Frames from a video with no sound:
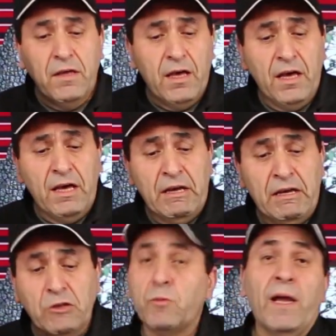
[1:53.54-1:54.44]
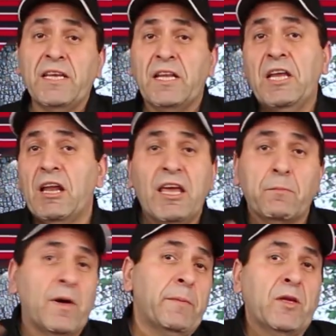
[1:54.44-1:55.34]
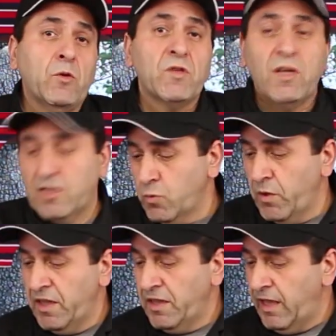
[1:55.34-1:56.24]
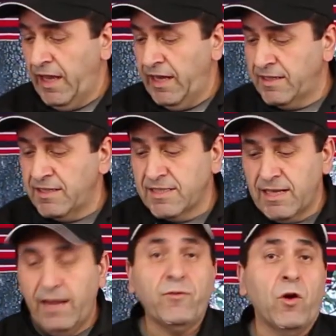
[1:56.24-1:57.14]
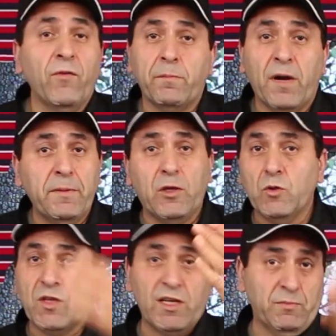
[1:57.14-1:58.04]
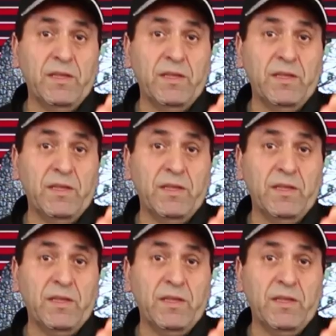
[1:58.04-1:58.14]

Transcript: automatically I like barbecue sauce with it, and this is the leftover barbecue sauce.